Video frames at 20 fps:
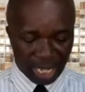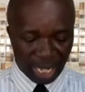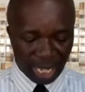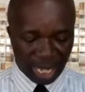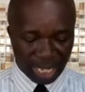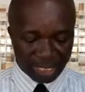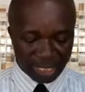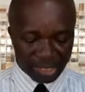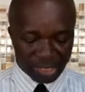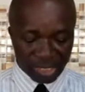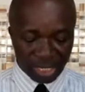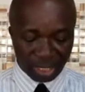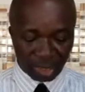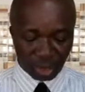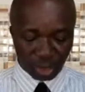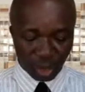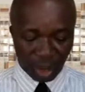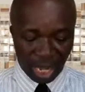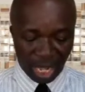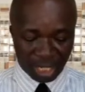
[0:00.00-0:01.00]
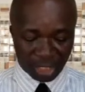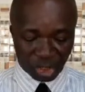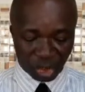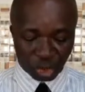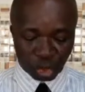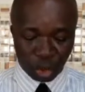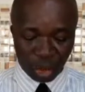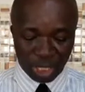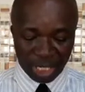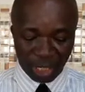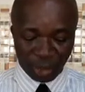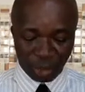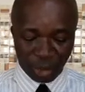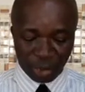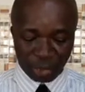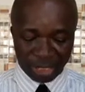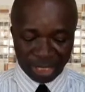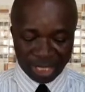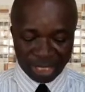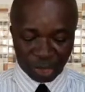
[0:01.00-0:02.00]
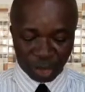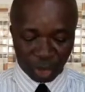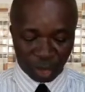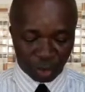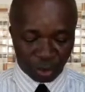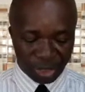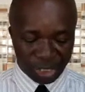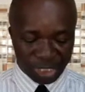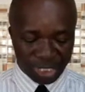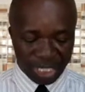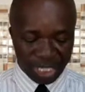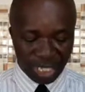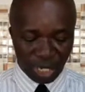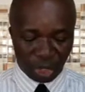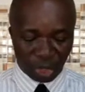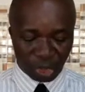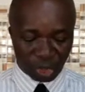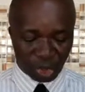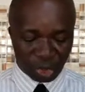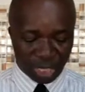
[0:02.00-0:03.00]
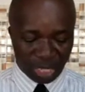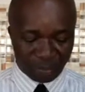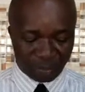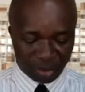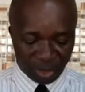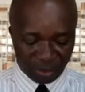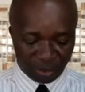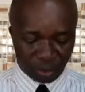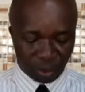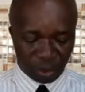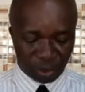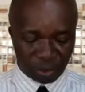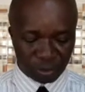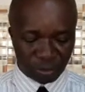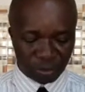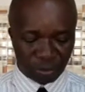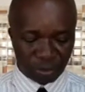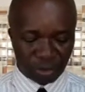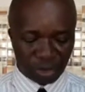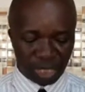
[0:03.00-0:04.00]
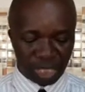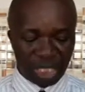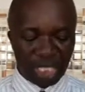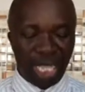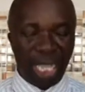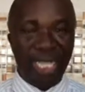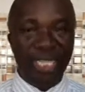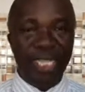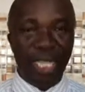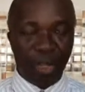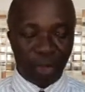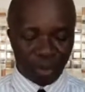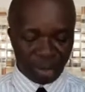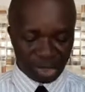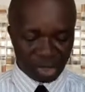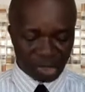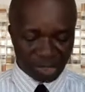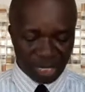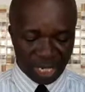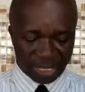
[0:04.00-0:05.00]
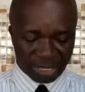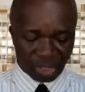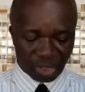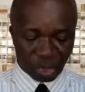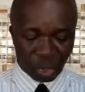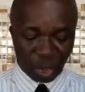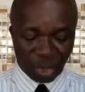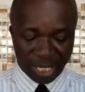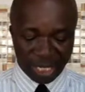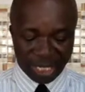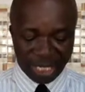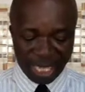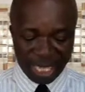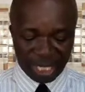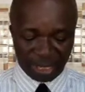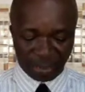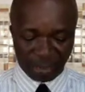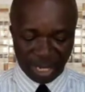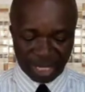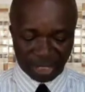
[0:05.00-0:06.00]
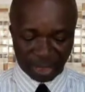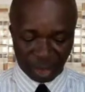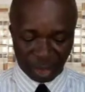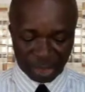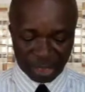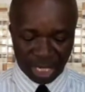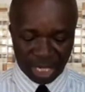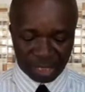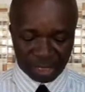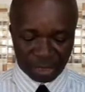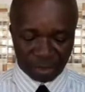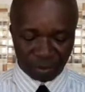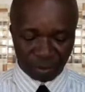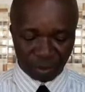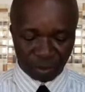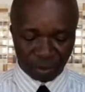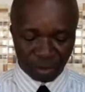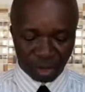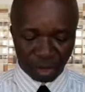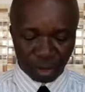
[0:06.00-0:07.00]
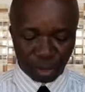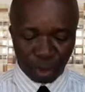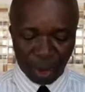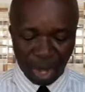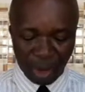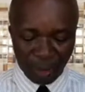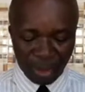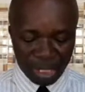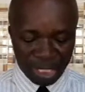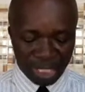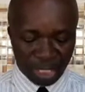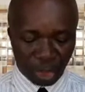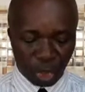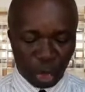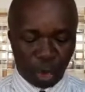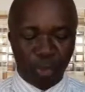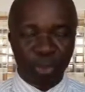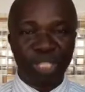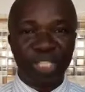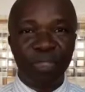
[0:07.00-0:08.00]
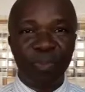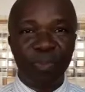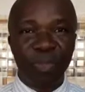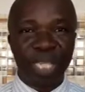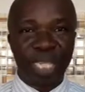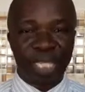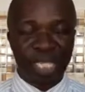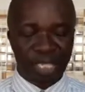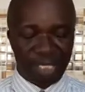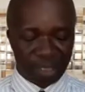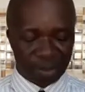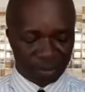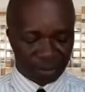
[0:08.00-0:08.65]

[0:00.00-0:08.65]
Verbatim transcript: And they said unto her, Surely we will return with thee unto thy people. And Naomi said, Turn again, my daughters, where will ye go with me?